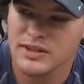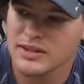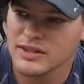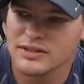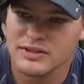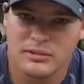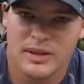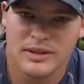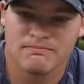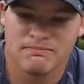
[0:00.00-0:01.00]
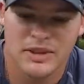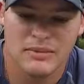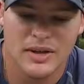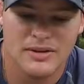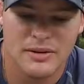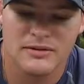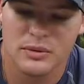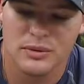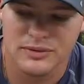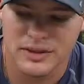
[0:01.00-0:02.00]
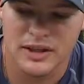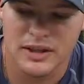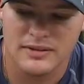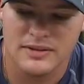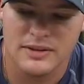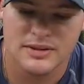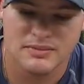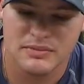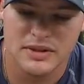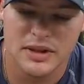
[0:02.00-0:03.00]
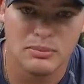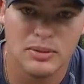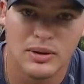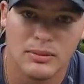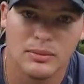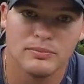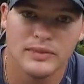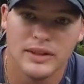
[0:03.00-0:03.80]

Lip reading: but you can still make 30-40 foot casts with this, no problem.